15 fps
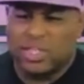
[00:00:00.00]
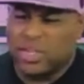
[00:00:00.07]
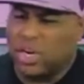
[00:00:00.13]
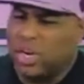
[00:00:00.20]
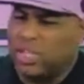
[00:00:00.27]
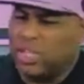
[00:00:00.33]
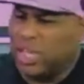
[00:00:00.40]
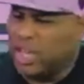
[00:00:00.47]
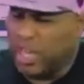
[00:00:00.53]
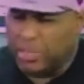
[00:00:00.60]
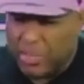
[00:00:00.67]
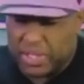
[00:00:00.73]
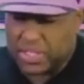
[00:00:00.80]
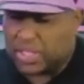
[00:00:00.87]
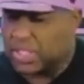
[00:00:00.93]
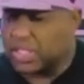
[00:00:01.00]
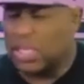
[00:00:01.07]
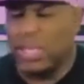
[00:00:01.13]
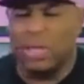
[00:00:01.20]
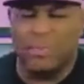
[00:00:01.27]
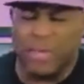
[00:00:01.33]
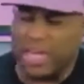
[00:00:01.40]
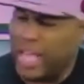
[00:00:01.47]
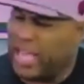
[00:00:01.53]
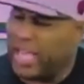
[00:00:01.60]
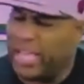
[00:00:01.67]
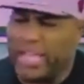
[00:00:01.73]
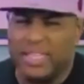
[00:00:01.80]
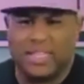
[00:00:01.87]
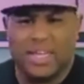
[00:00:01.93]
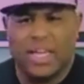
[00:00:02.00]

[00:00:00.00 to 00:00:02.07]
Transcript: turn the lemons into lemonades,